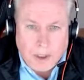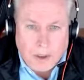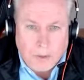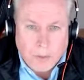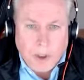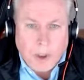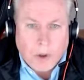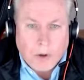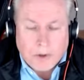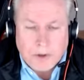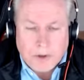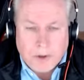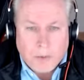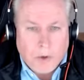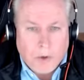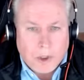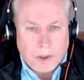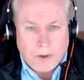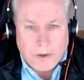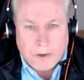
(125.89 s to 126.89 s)
we also
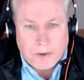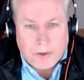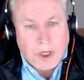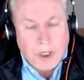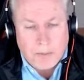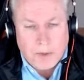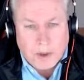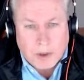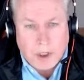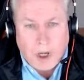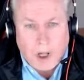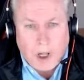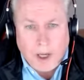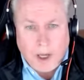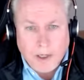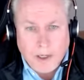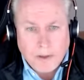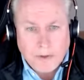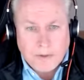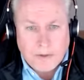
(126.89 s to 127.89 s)
want to just keep the
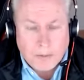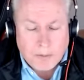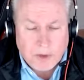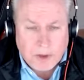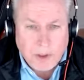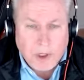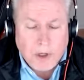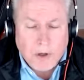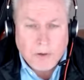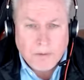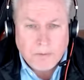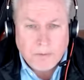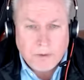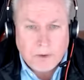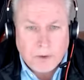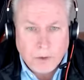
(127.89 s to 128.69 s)
clients themselves,